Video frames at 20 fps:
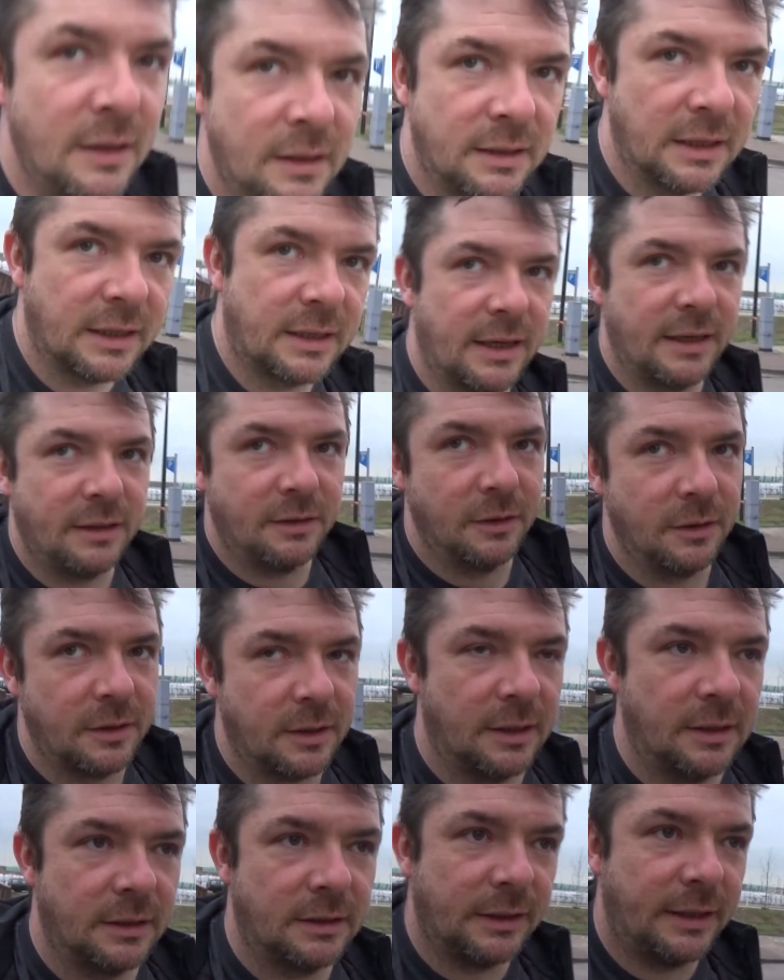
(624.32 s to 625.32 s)
Like, they look
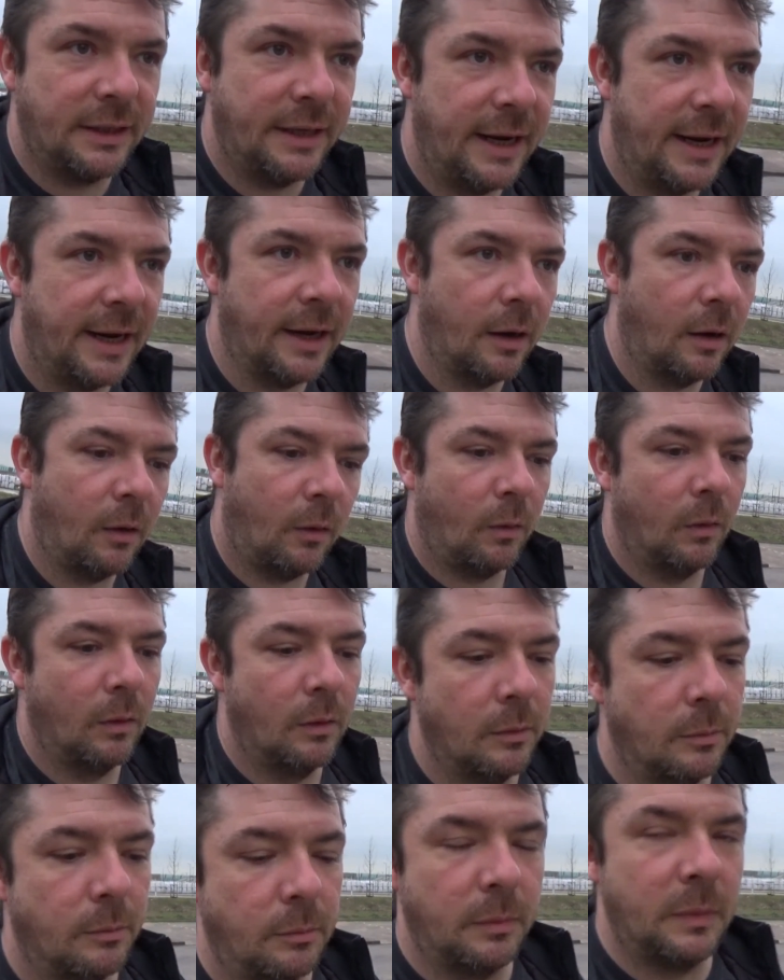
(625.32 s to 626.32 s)
ugly now,
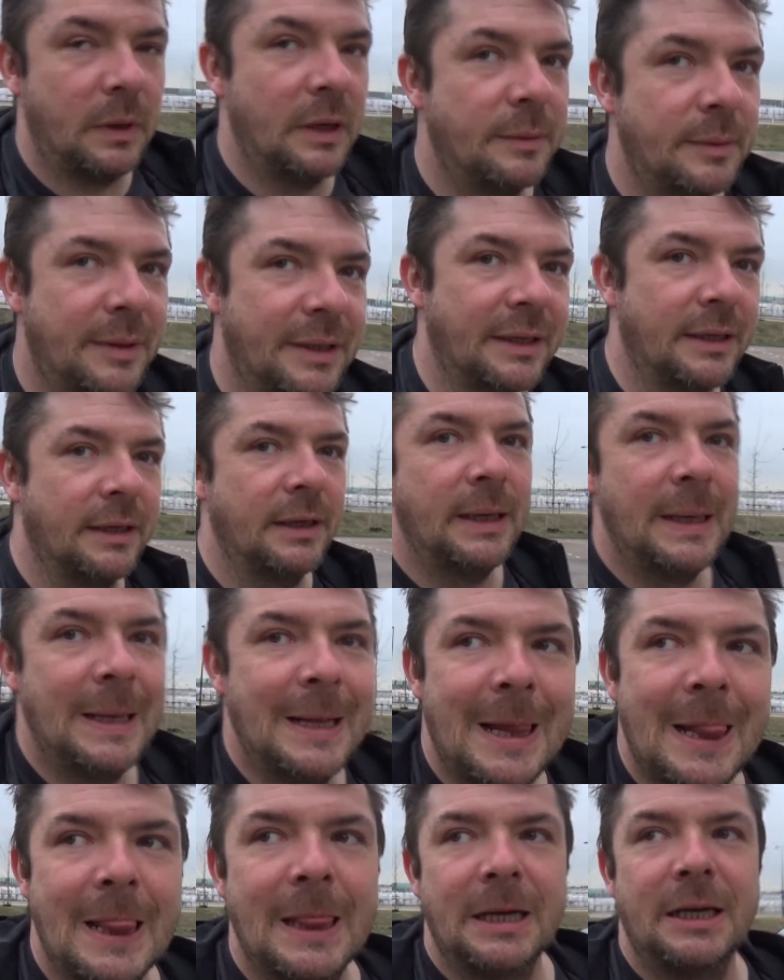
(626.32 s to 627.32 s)
but
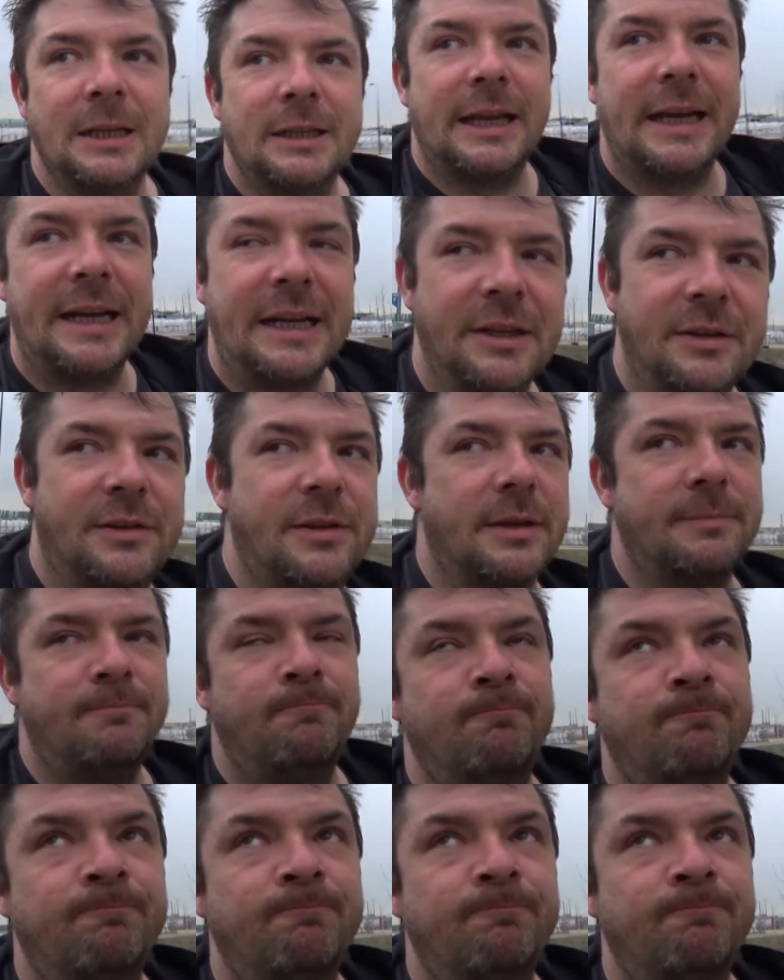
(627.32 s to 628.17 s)
like, th